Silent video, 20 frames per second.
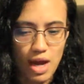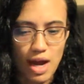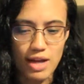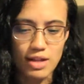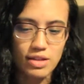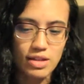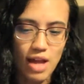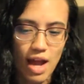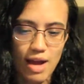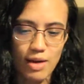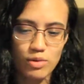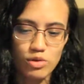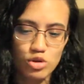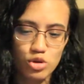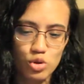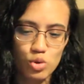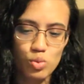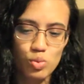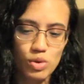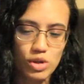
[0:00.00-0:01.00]
I
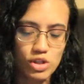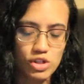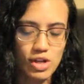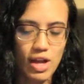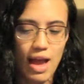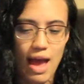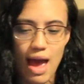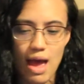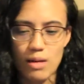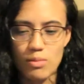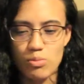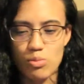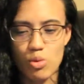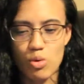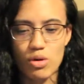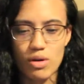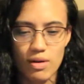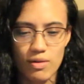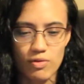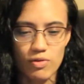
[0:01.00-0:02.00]
do wish I had
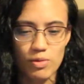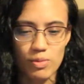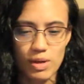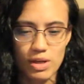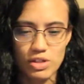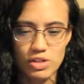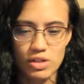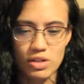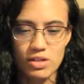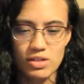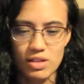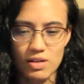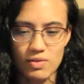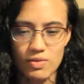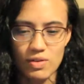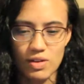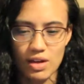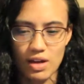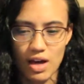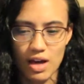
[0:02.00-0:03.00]
more information, because I
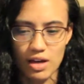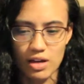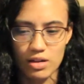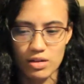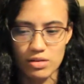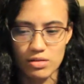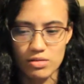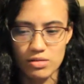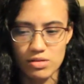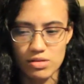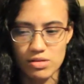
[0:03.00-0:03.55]
feel like I could